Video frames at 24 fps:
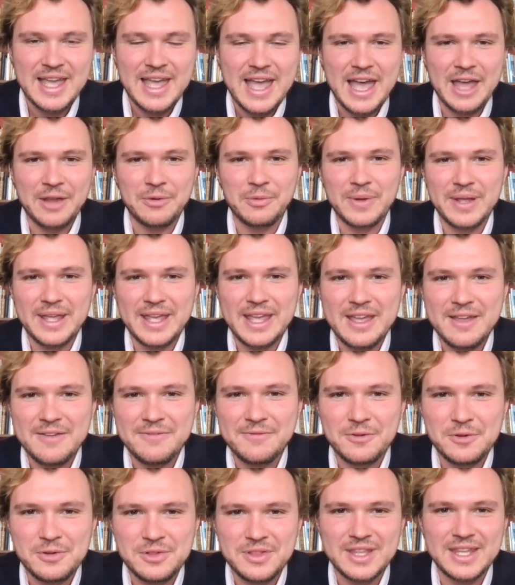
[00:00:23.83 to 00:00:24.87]
And we're here
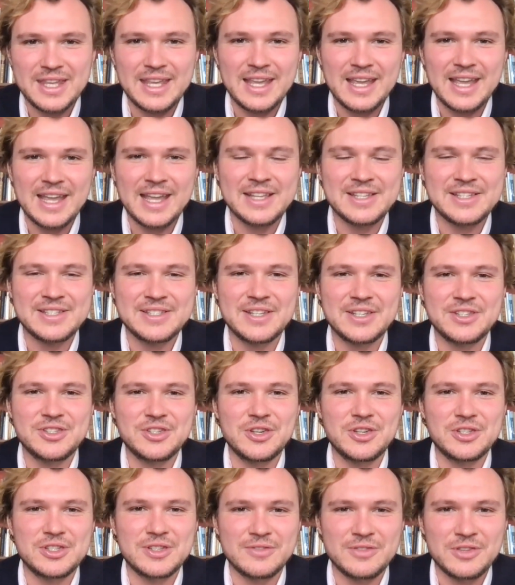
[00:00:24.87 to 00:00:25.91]
for the
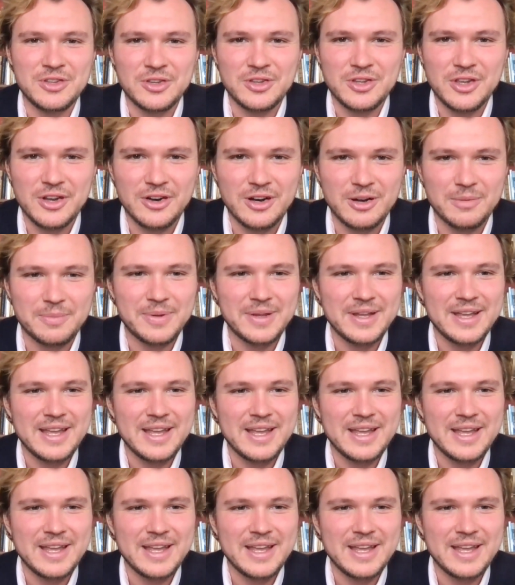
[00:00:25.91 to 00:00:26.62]
Institute of New Europe.